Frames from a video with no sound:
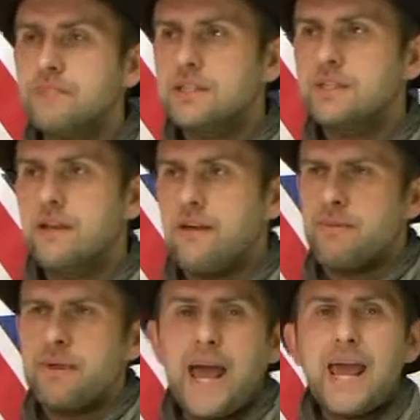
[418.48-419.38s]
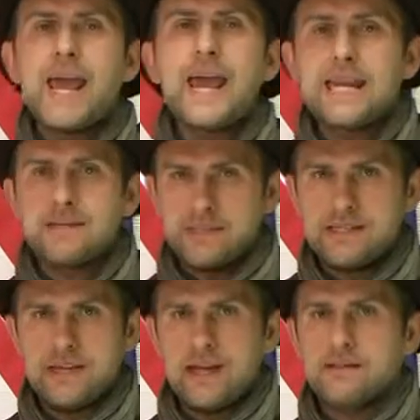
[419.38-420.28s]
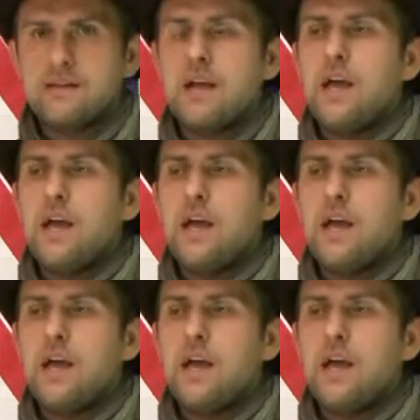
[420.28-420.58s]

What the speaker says: together. But I hate mistakes,